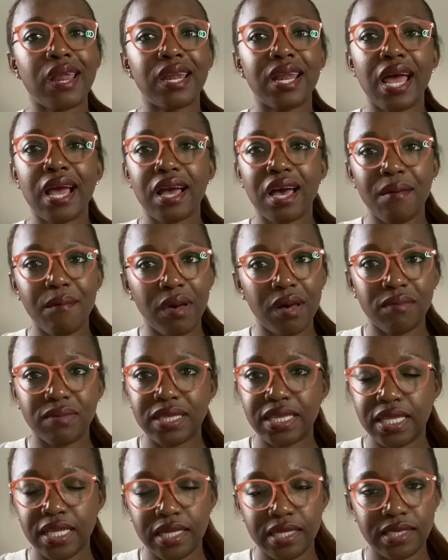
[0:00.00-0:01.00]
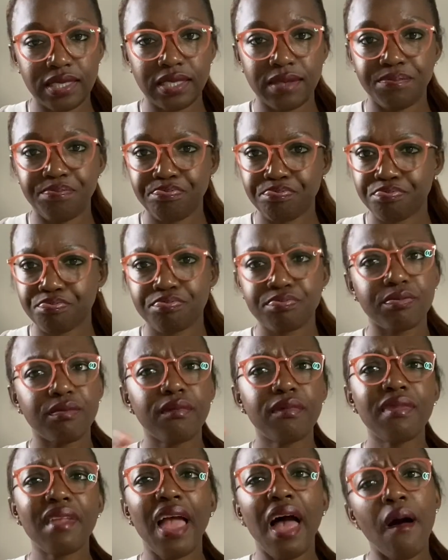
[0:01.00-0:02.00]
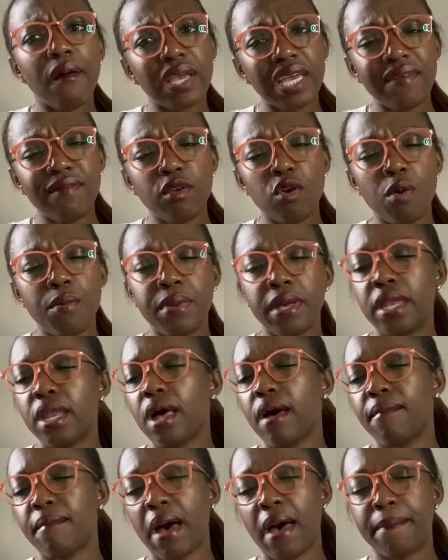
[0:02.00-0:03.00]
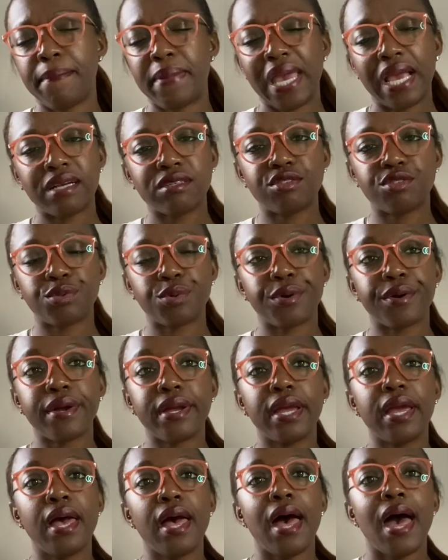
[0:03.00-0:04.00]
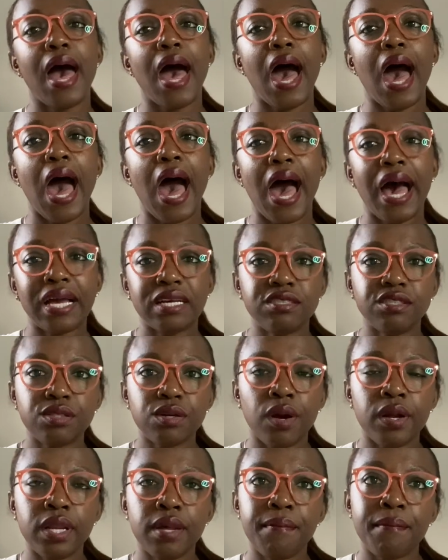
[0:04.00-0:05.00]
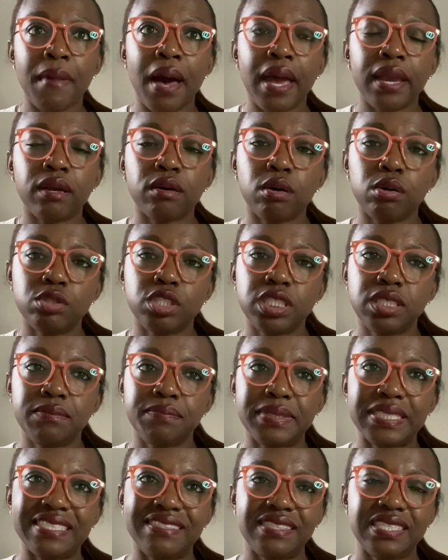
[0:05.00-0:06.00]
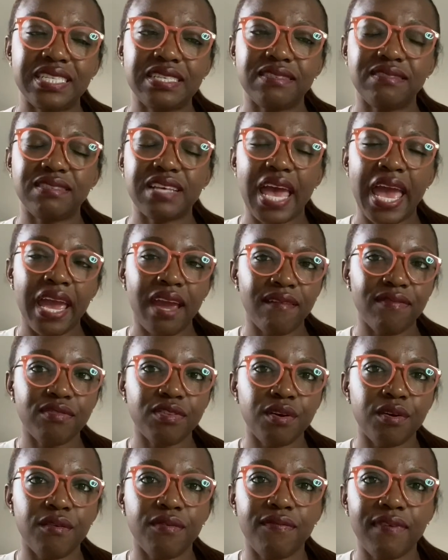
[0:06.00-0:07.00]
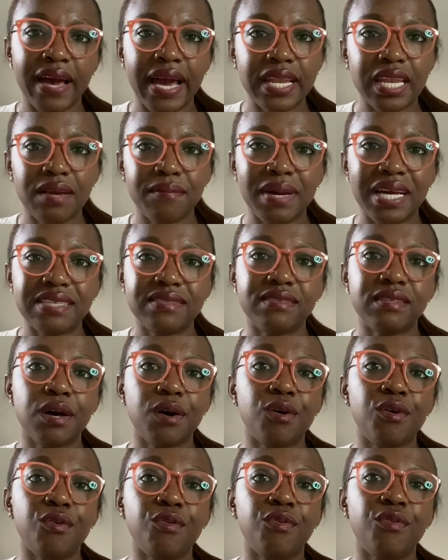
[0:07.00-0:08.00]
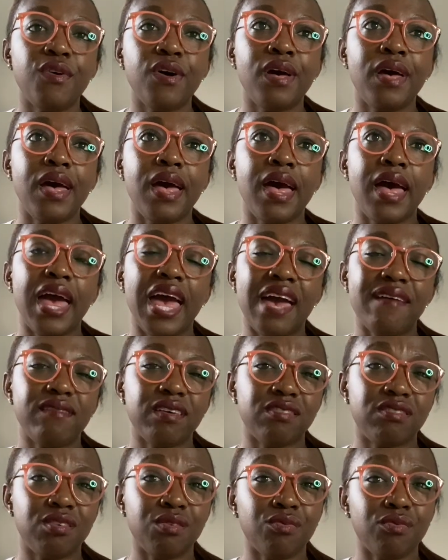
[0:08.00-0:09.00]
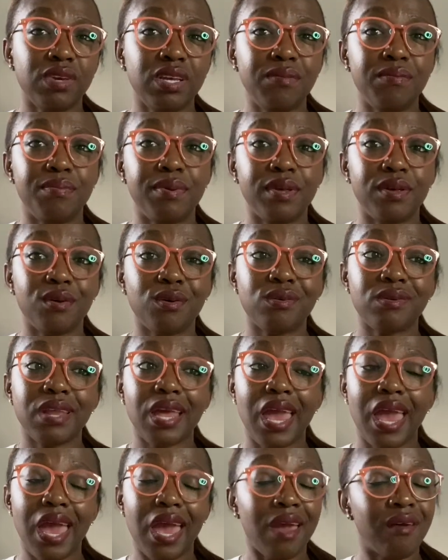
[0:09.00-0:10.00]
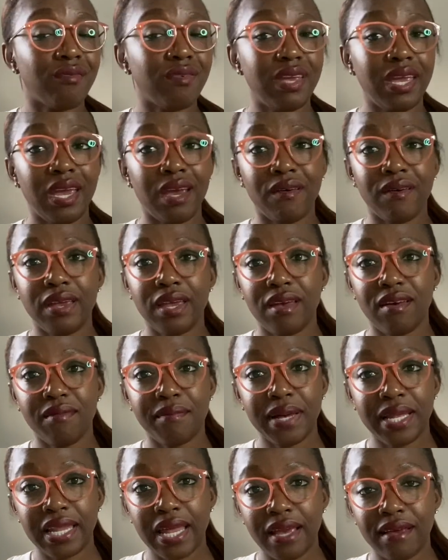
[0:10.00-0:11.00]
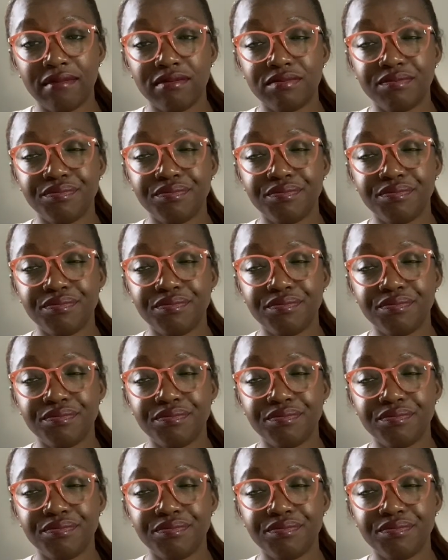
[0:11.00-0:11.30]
I come up with this? I'll give you a bit of my backstory. I started my coaching business after finding myself having to rebuild every area of my life.